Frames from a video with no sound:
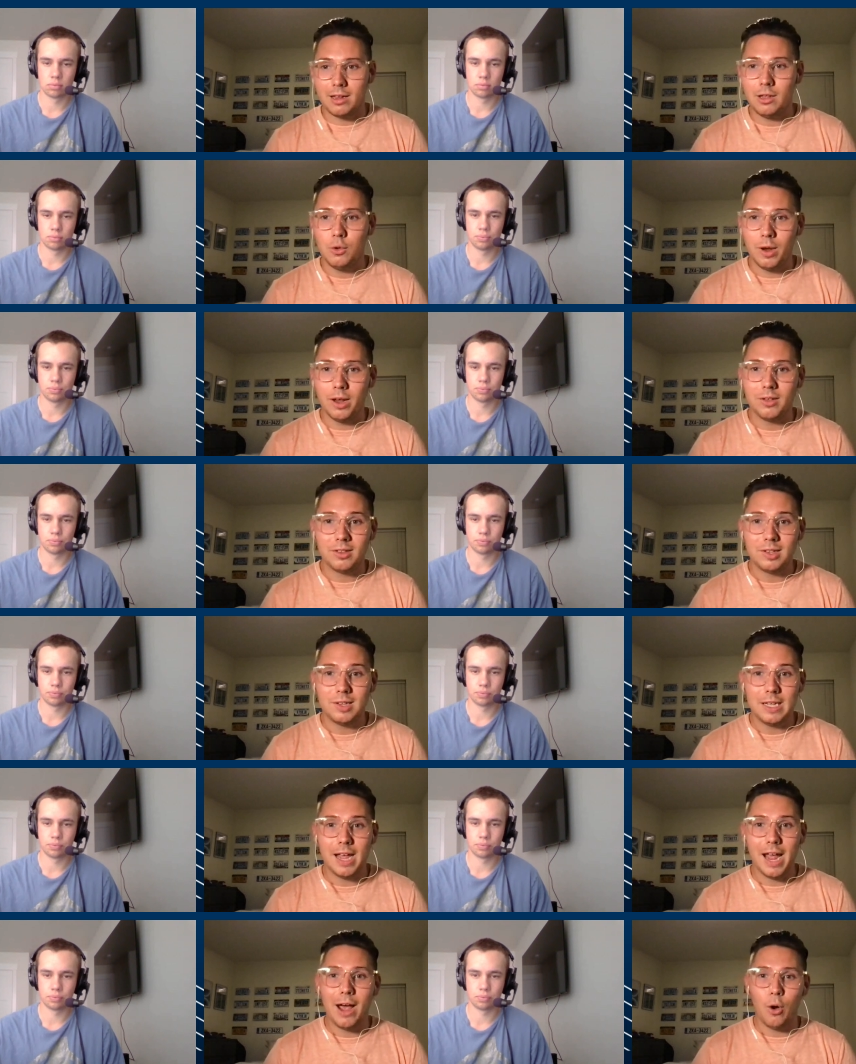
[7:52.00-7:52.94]
Speaker 1: at
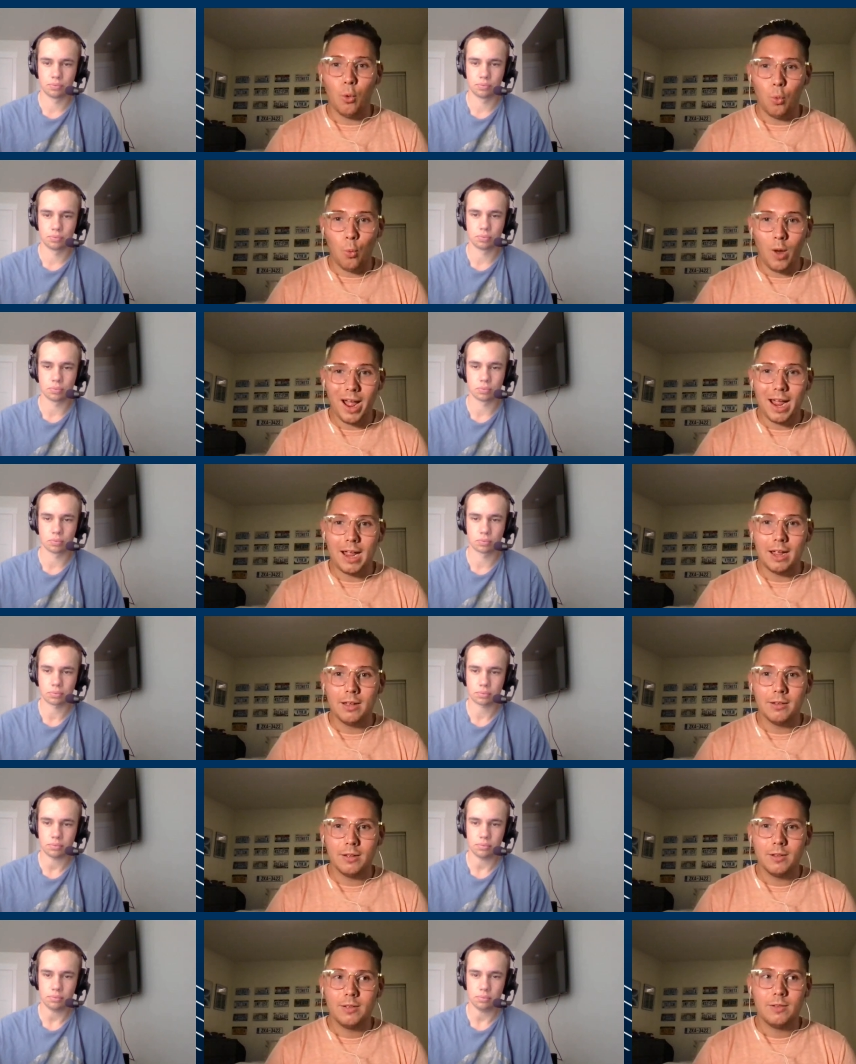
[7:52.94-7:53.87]
USC
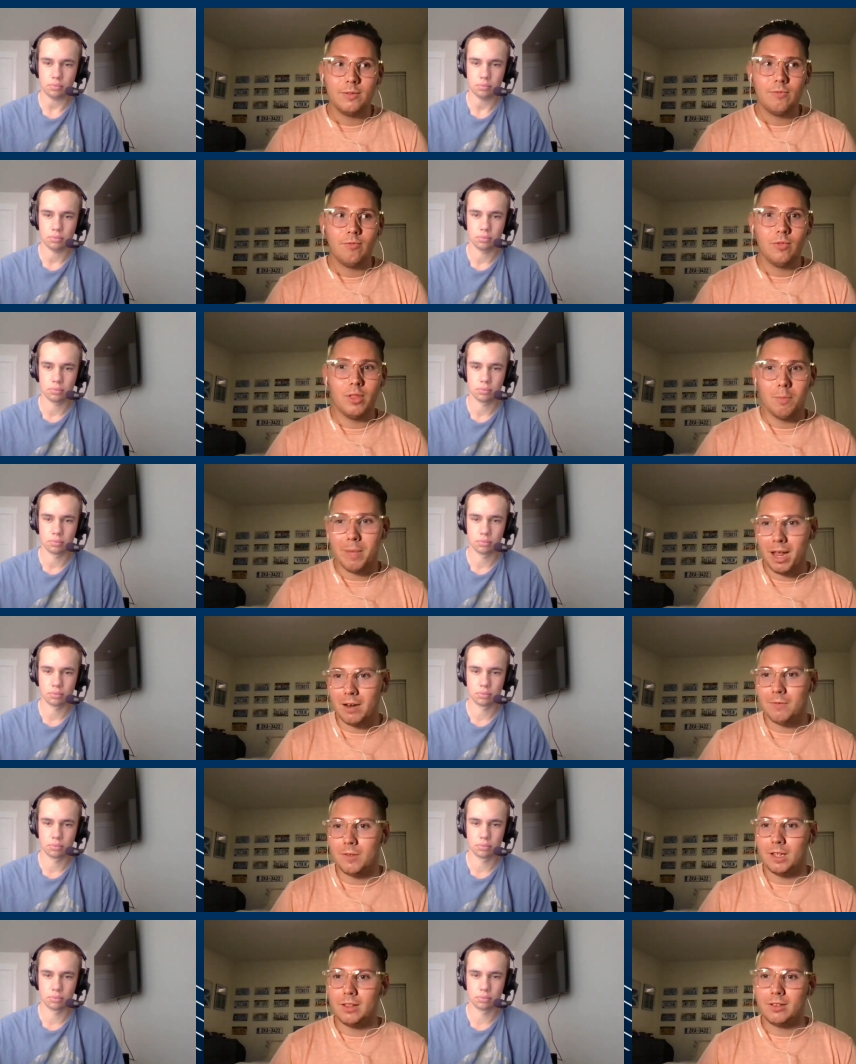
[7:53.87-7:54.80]
outweigh the
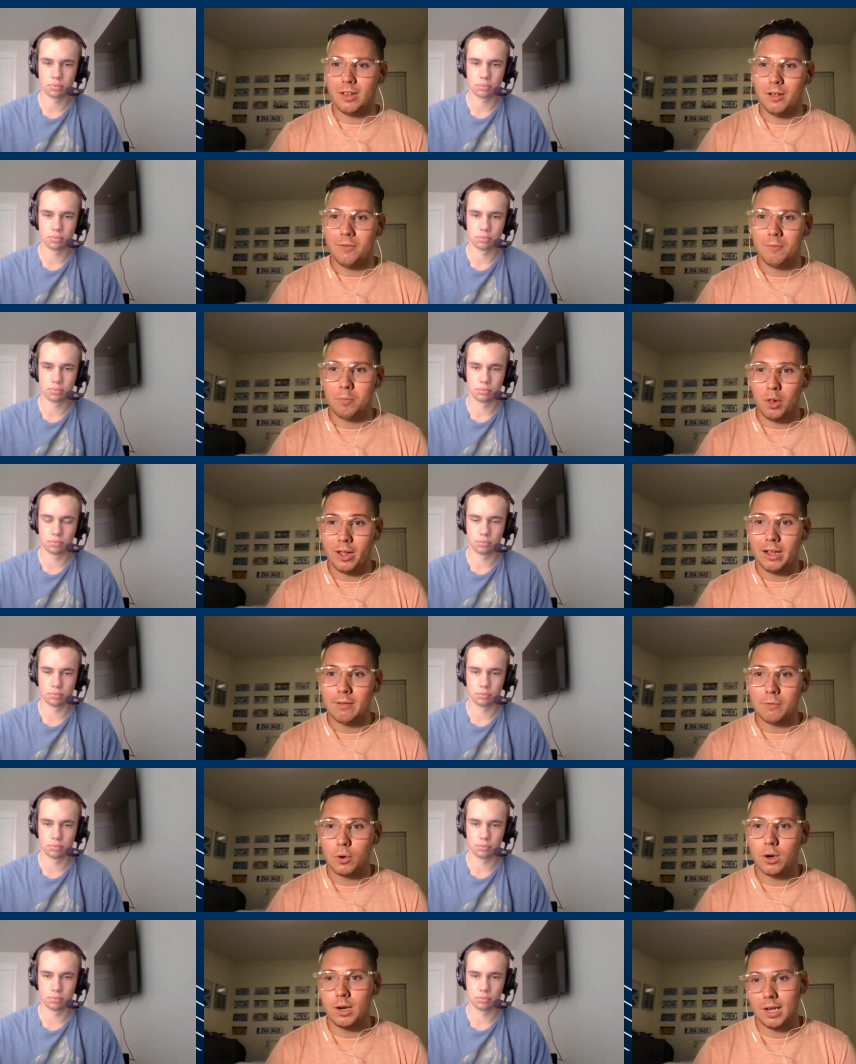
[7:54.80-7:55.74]
benefits of
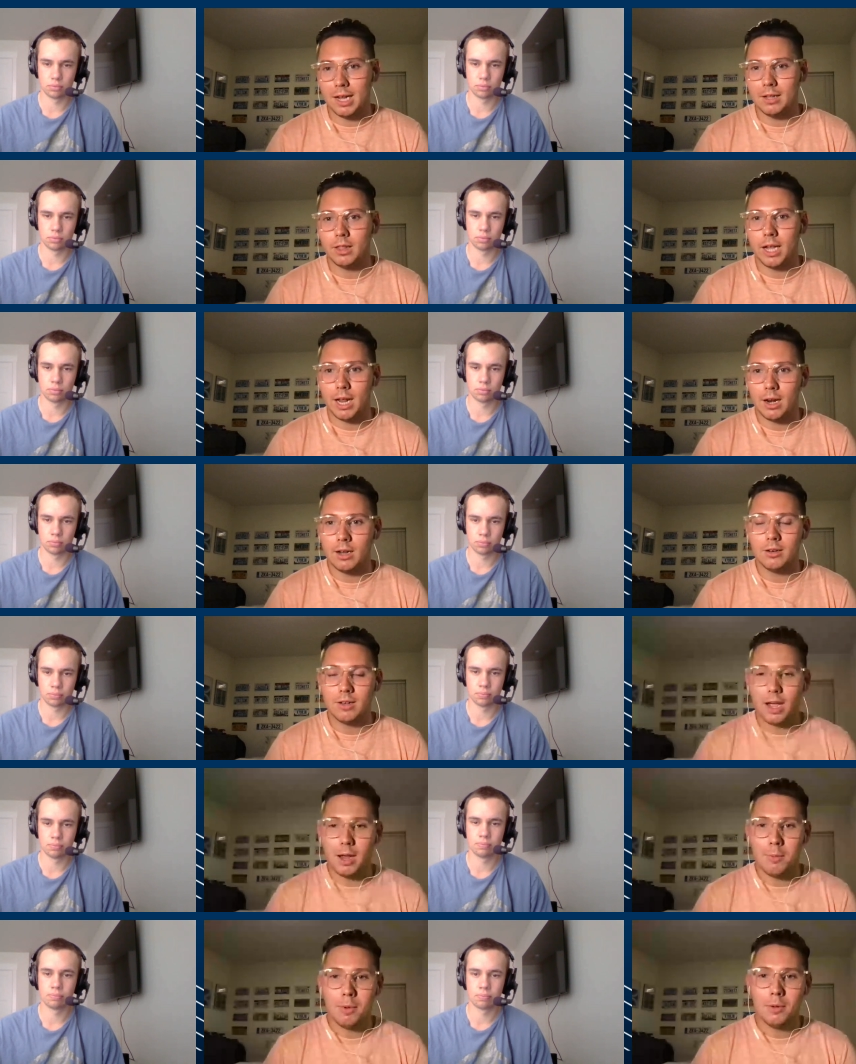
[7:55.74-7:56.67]
playing for a Dan Lanning
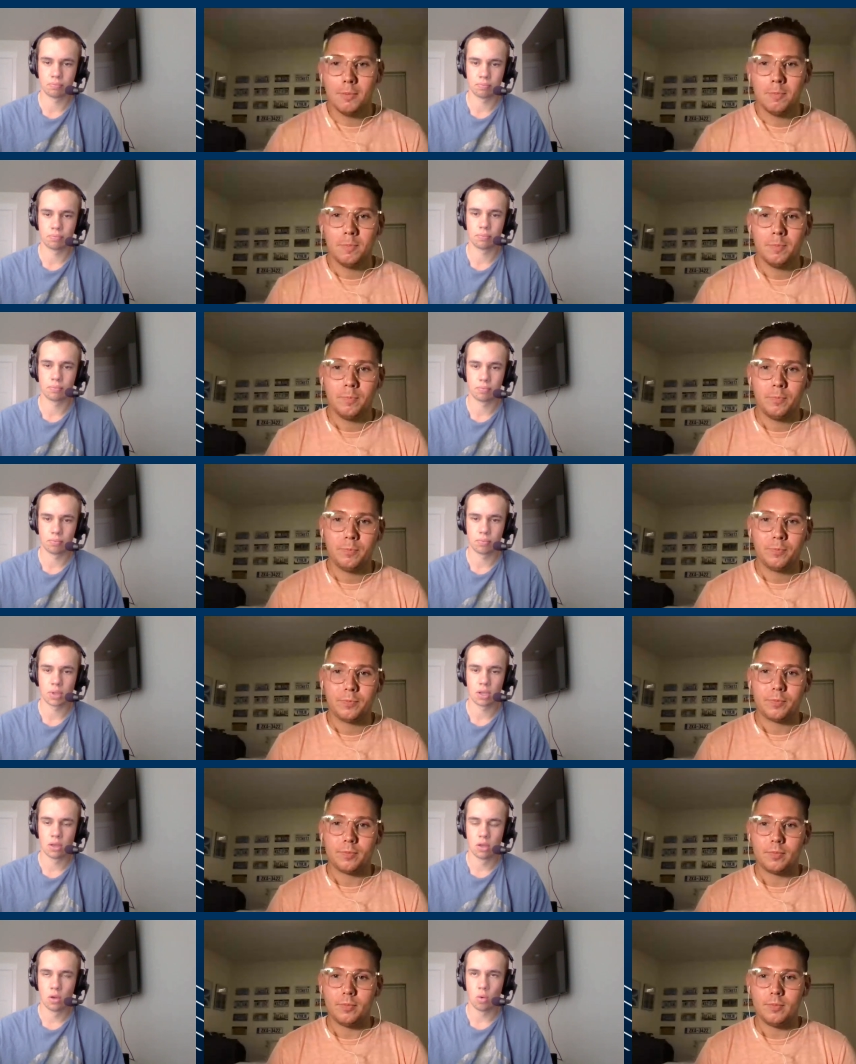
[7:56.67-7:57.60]
type?
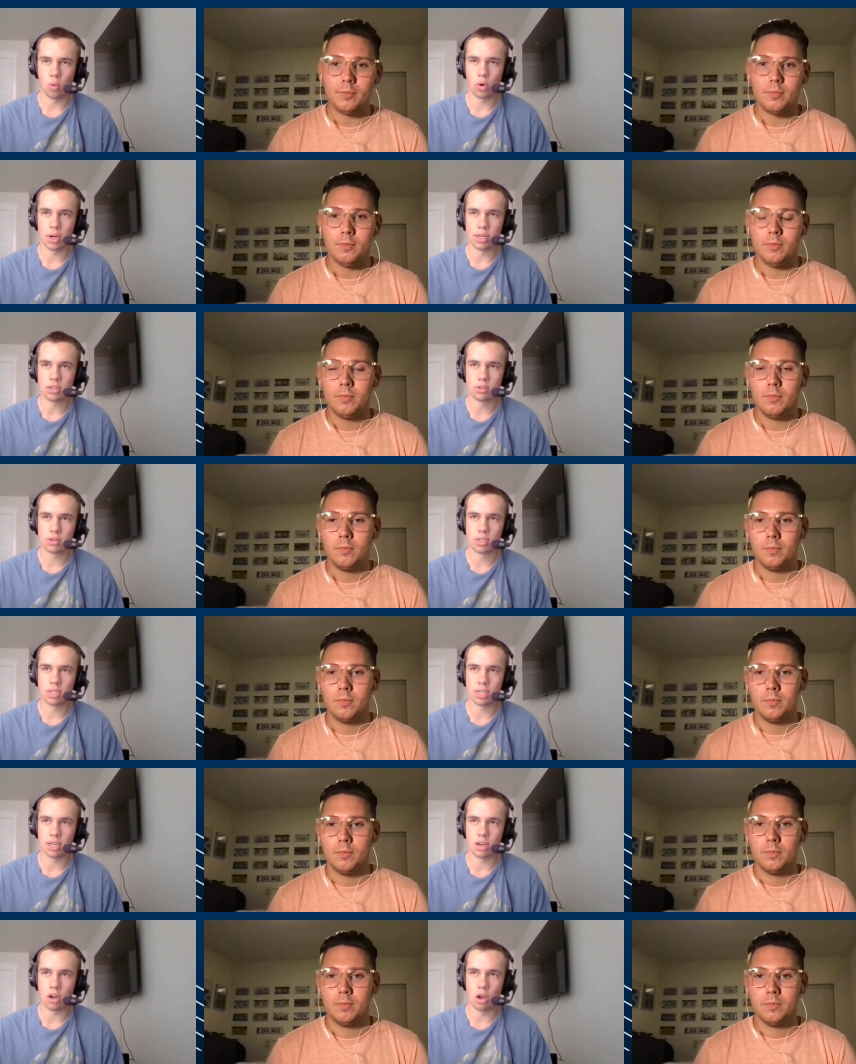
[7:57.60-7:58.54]
Speaker 2: One
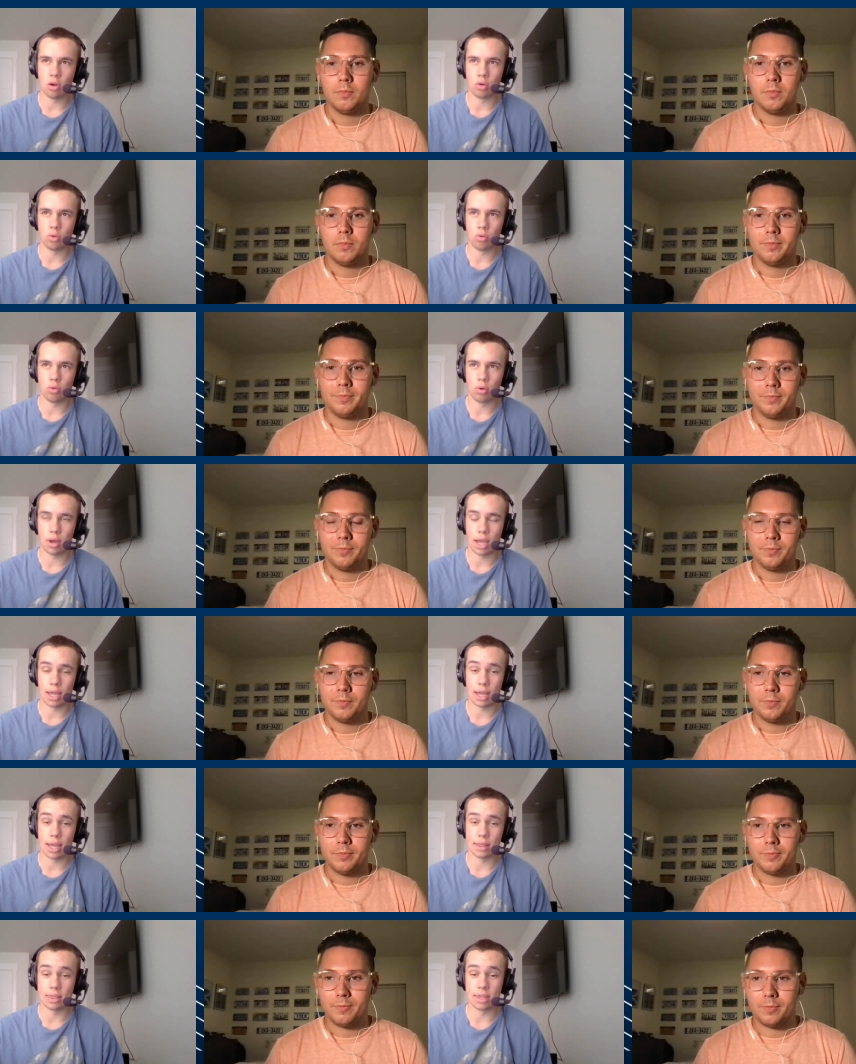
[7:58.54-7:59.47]
interesting note
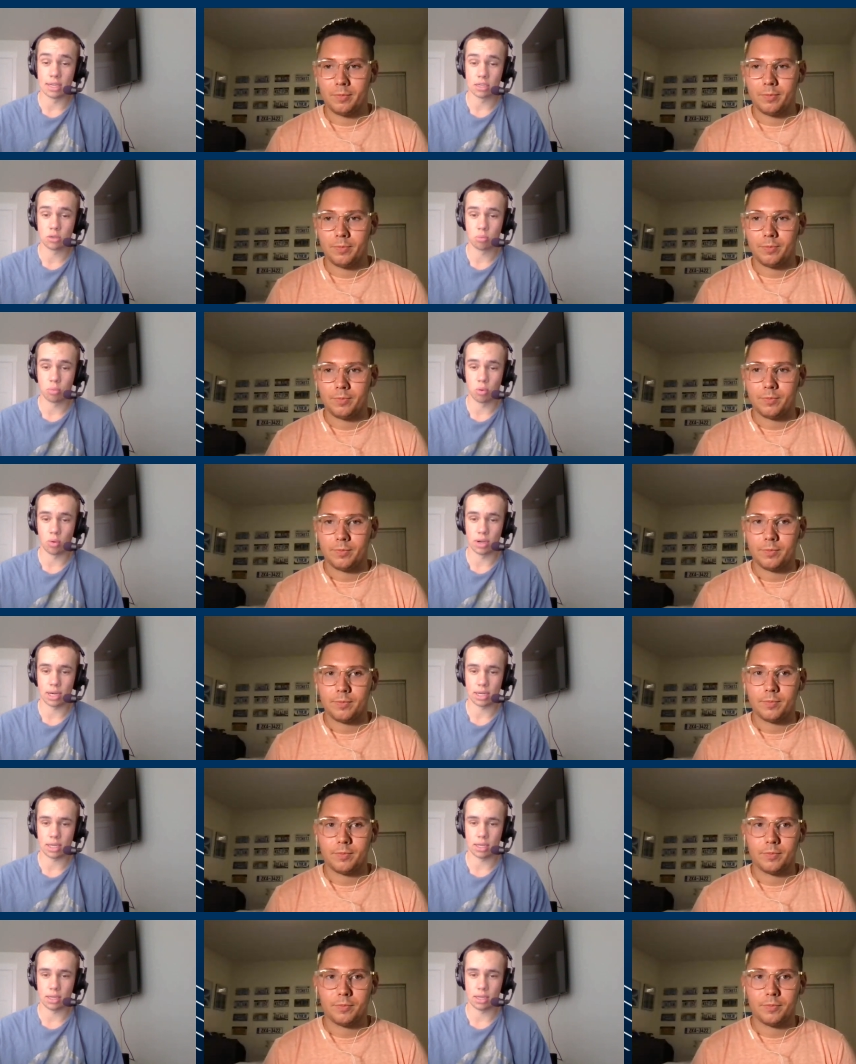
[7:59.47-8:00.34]
at, at this point